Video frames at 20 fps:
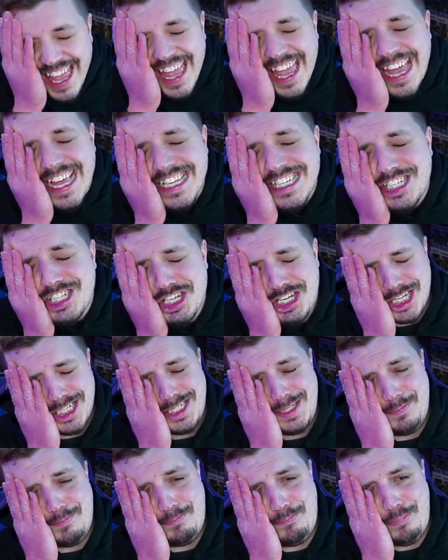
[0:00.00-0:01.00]
it's
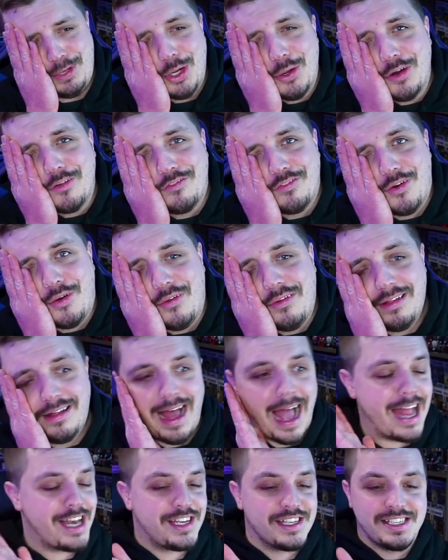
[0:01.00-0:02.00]
just beautiful.
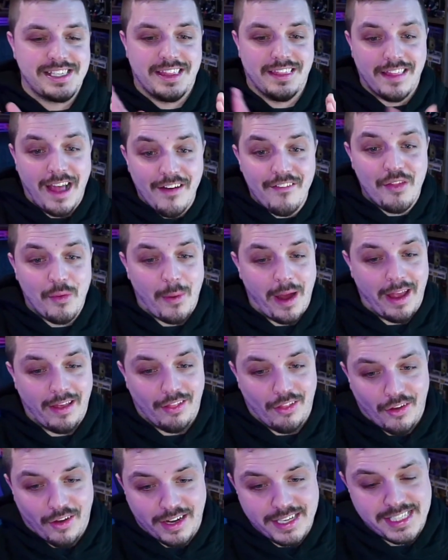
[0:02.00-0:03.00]
I just love the way it
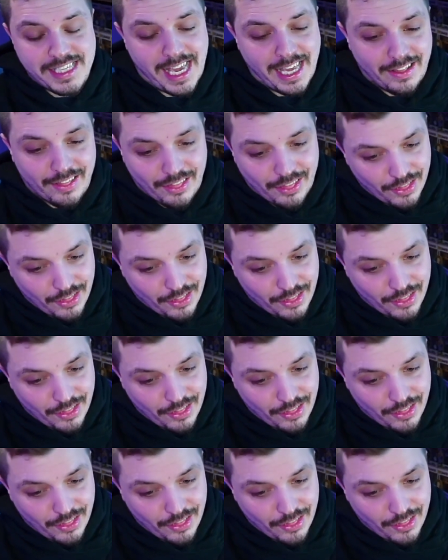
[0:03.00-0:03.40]
looks. It